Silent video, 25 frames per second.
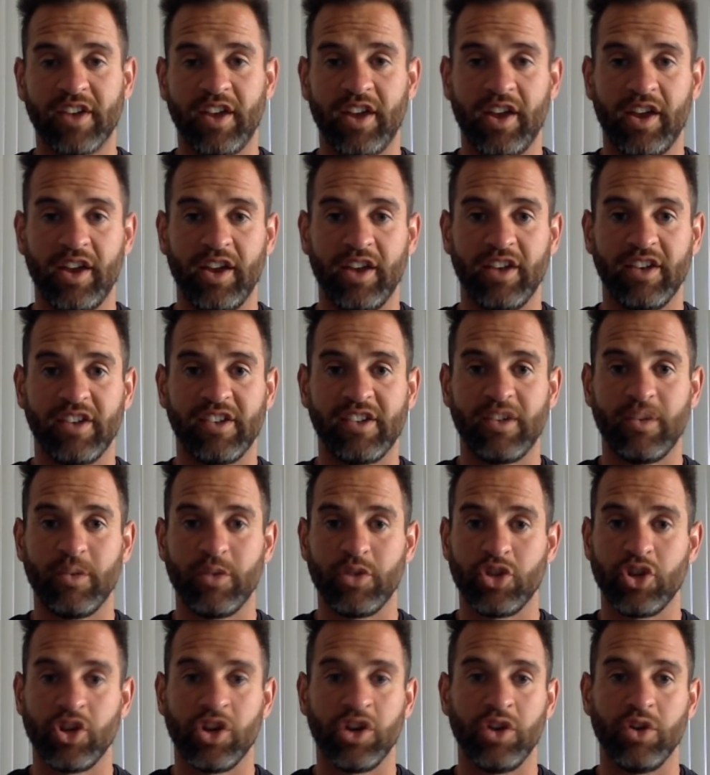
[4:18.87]
and see
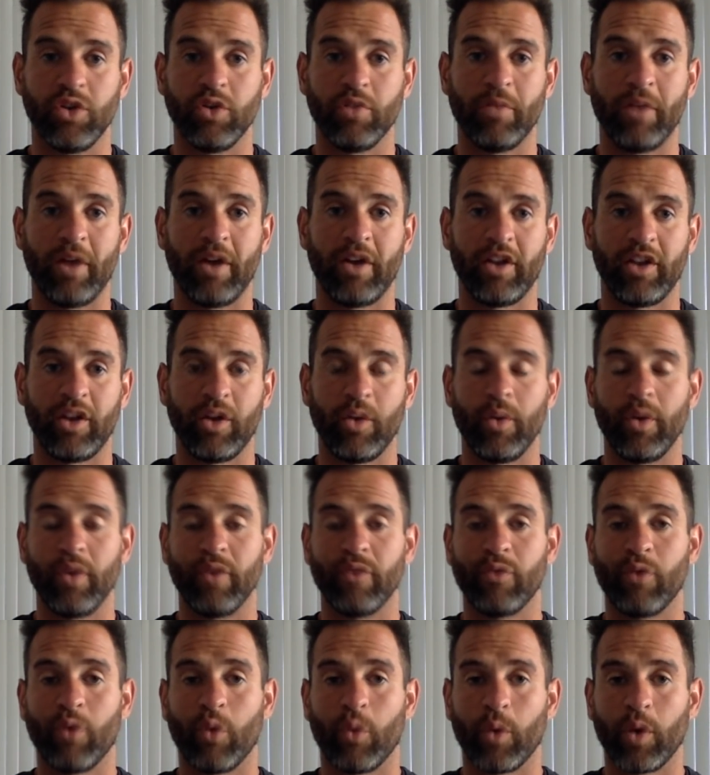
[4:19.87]
what you can do about it going
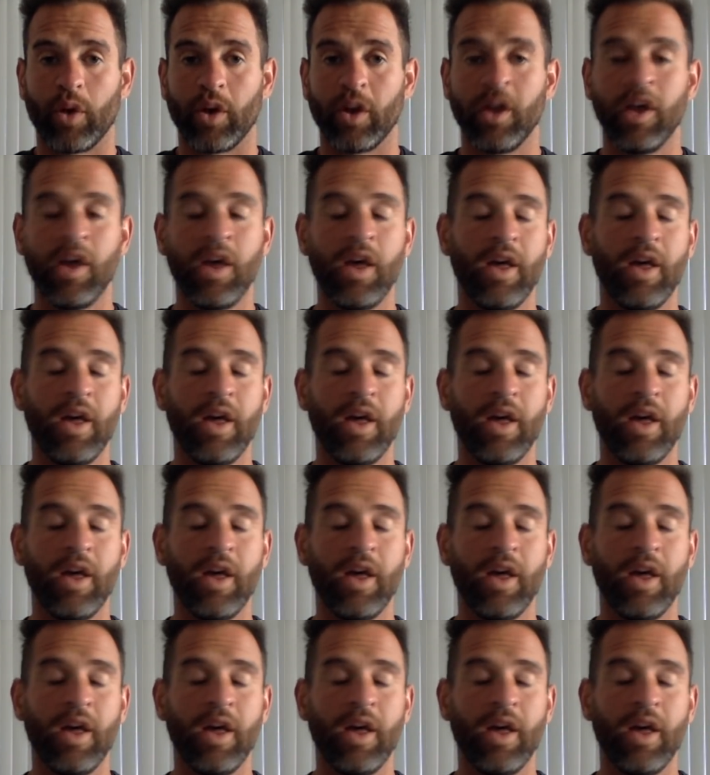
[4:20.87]
forward